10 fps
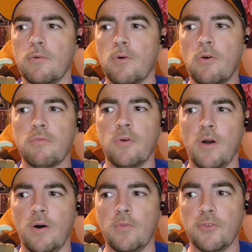
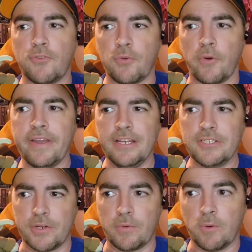overall, the story in
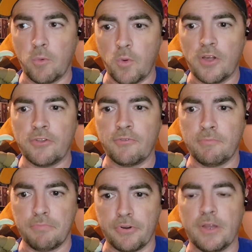general was
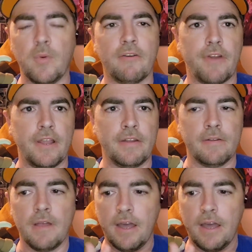pretty well written.